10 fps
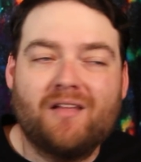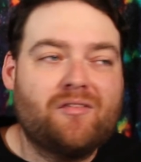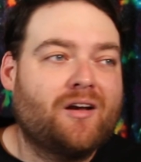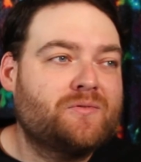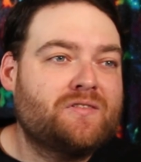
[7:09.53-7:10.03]
I
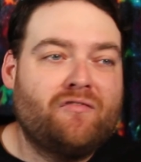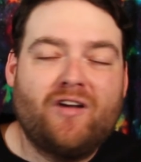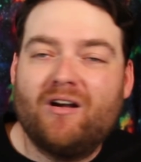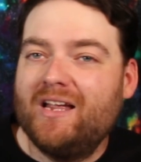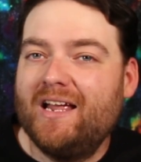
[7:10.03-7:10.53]
thought it was a
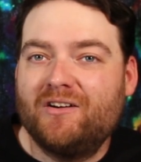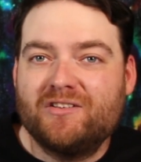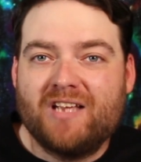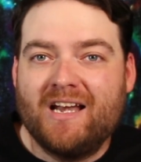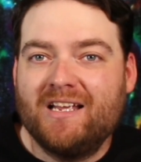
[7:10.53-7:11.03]
very
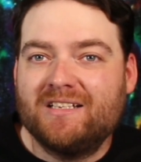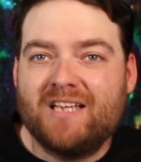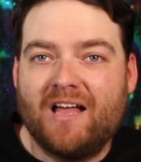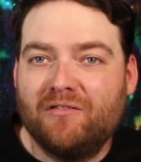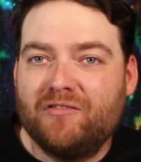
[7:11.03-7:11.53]
entertaining
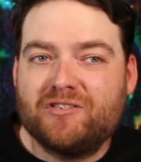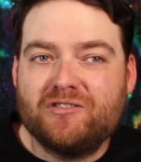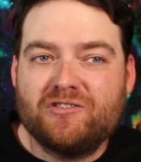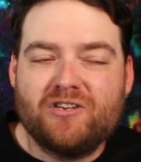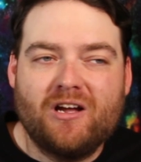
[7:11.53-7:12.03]

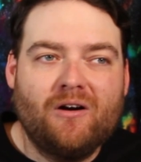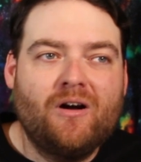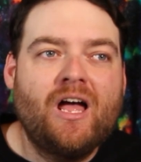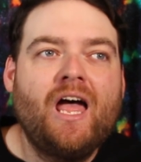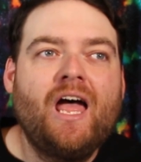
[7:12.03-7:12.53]
television show.